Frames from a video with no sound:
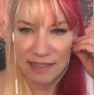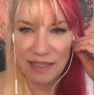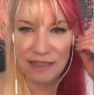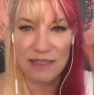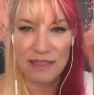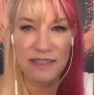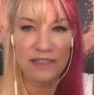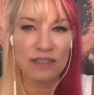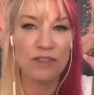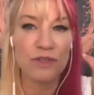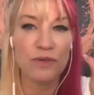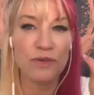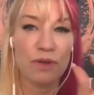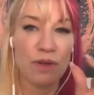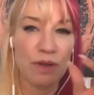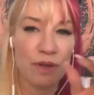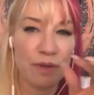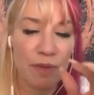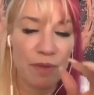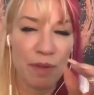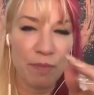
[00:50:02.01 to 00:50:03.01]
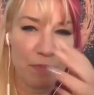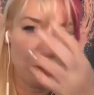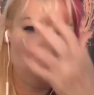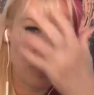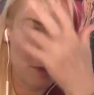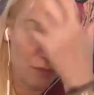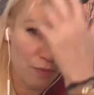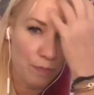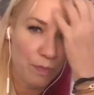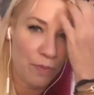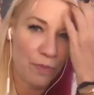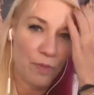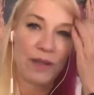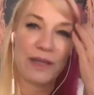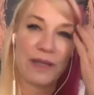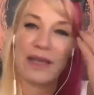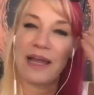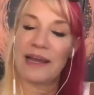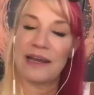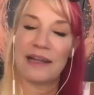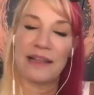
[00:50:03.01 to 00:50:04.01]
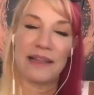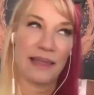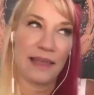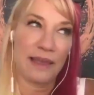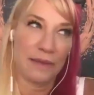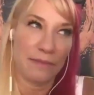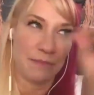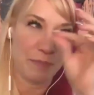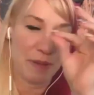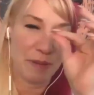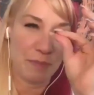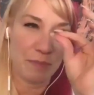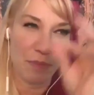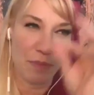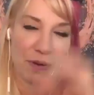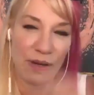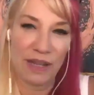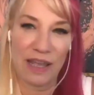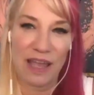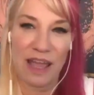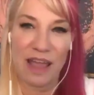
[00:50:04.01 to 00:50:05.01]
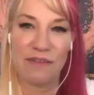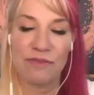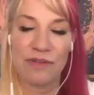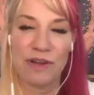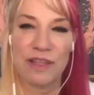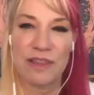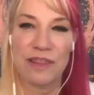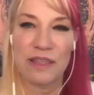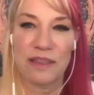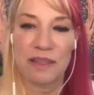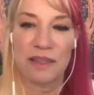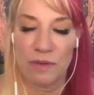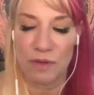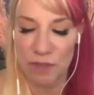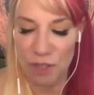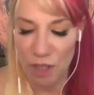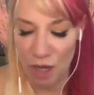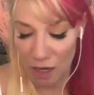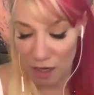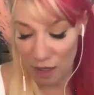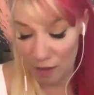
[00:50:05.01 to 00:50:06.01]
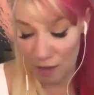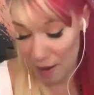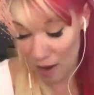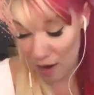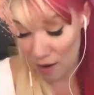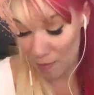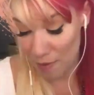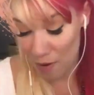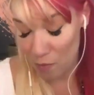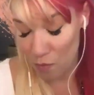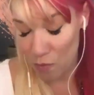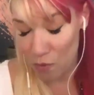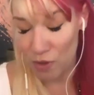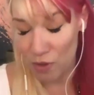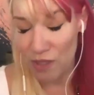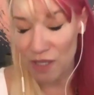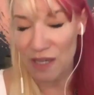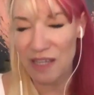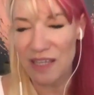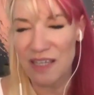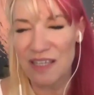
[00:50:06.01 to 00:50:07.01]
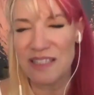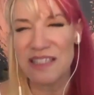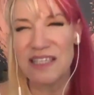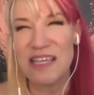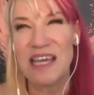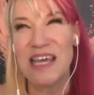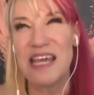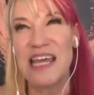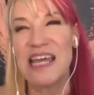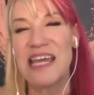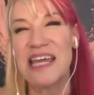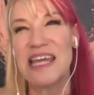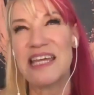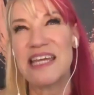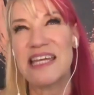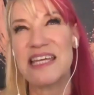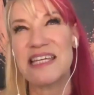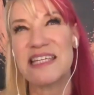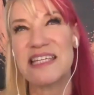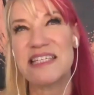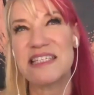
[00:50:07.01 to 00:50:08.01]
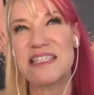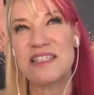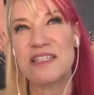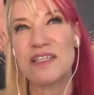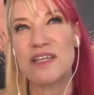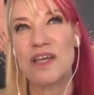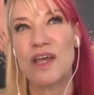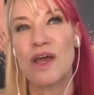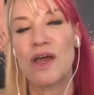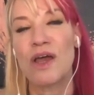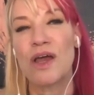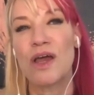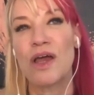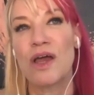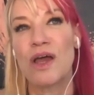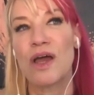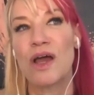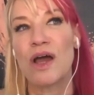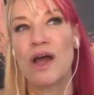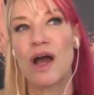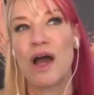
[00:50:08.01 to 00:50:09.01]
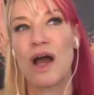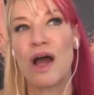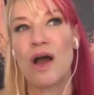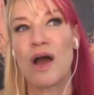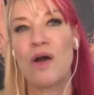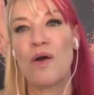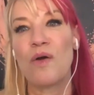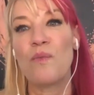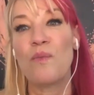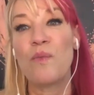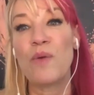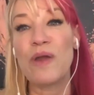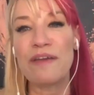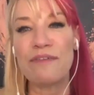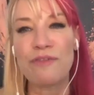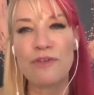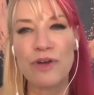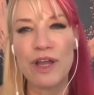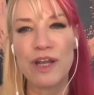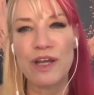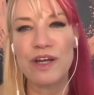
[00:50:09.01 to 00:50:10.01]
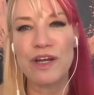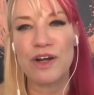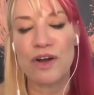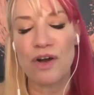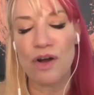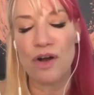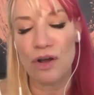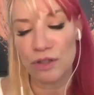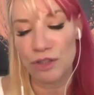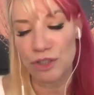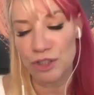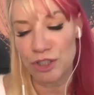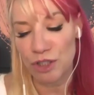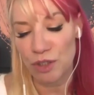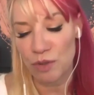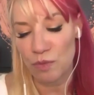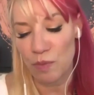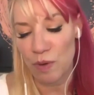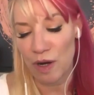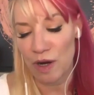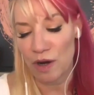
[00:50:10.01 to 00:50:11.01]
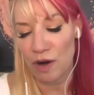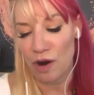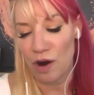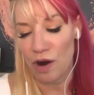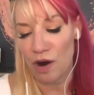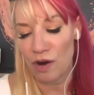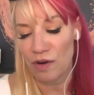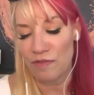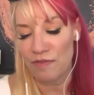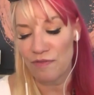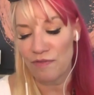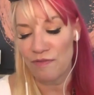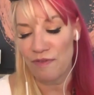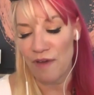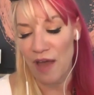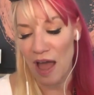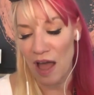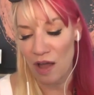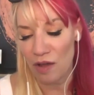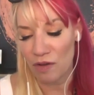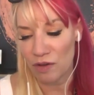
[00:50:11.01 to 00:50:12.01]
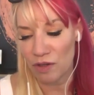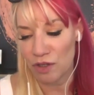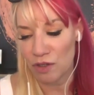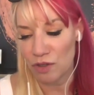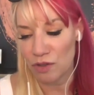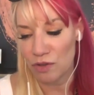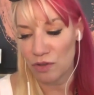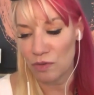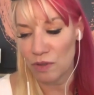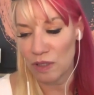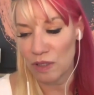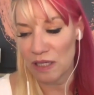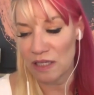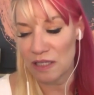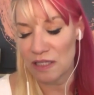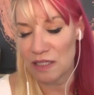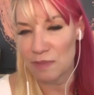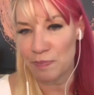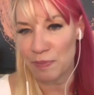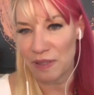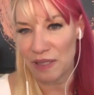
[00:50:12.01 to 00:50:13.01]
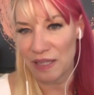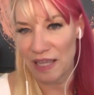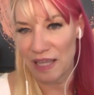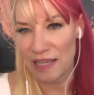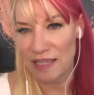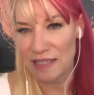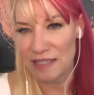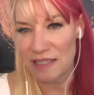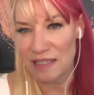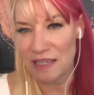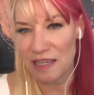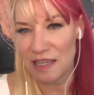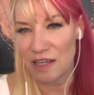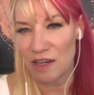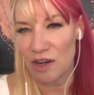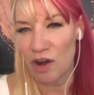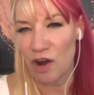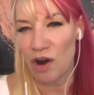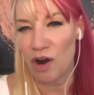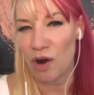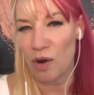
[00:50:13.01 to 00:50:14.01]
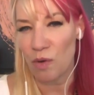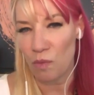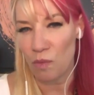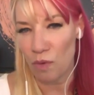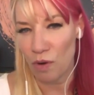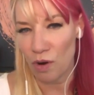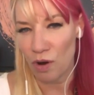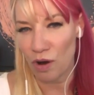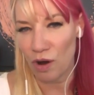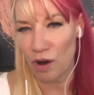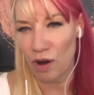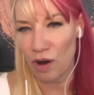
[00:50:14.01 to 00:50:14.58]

And this is a beautiful point, kind of like pinpointing everything that we're talking about worthiness is we have created a culture where our value is placed in our work,